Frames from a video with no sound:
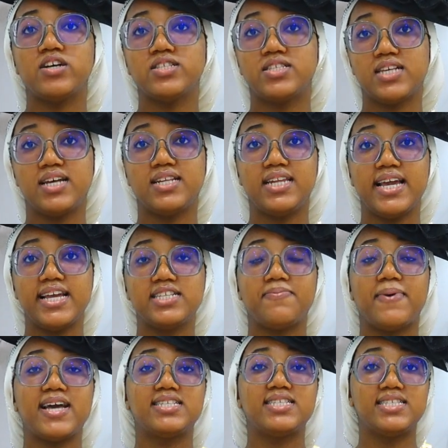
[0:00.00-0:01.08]
on Sundays
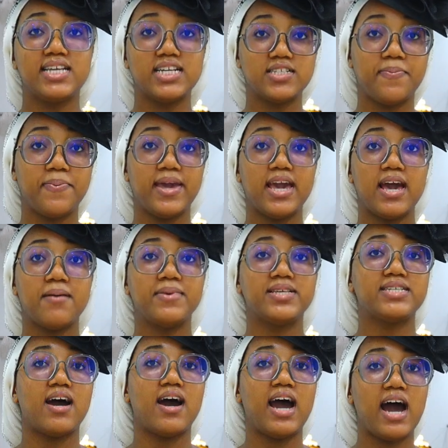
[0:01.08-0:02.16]
by 6 p.m.
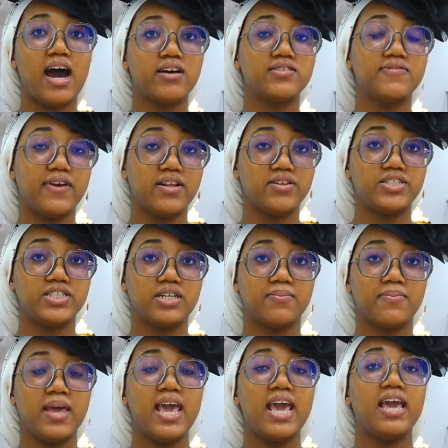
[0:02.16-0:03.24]
is our house fellowship.
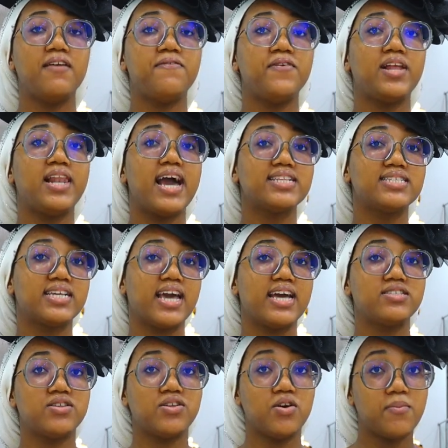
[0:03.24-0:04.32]
If you'd like to
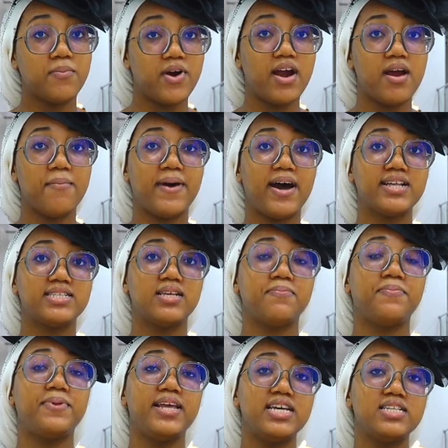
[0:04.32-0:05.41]
get to know more about it,
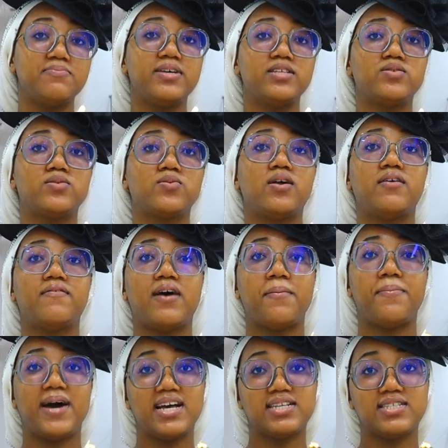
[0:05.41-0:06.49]
please meet with one of our
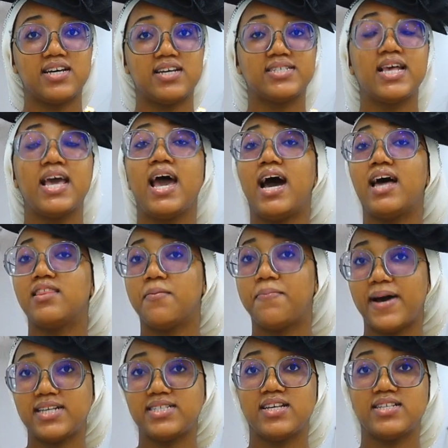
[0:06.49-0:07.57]
pastors at the
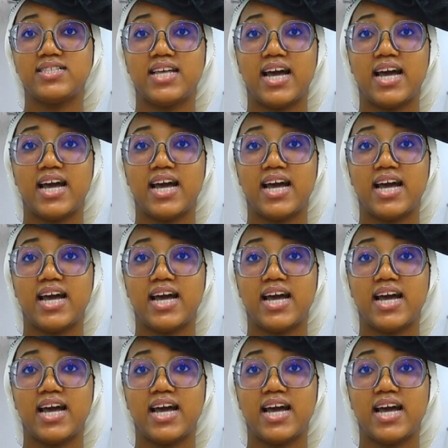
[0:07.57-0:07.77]
pastor